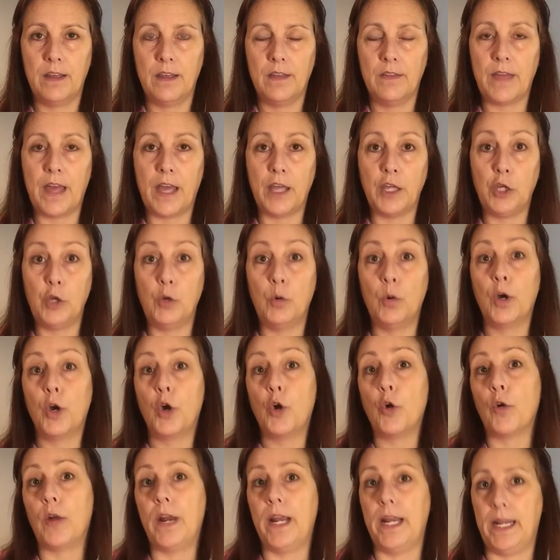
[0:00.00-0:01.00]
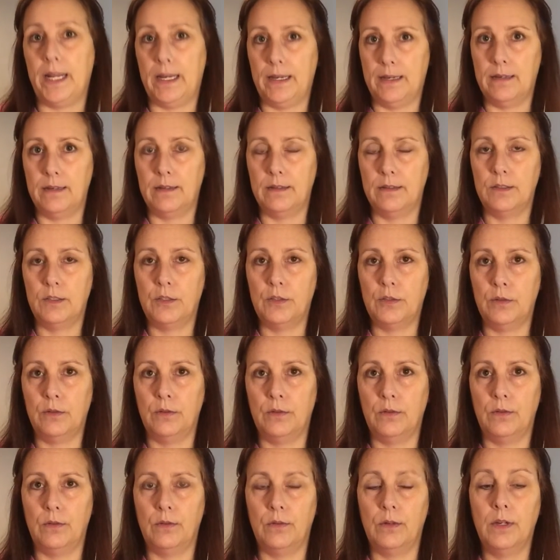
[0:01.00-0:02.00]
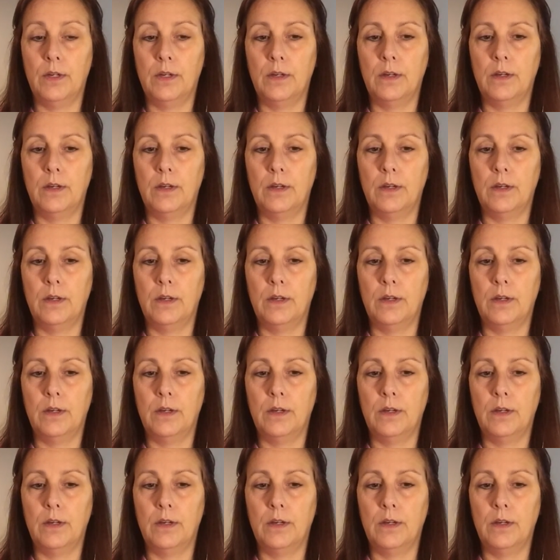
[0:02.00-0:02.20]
that you agreed to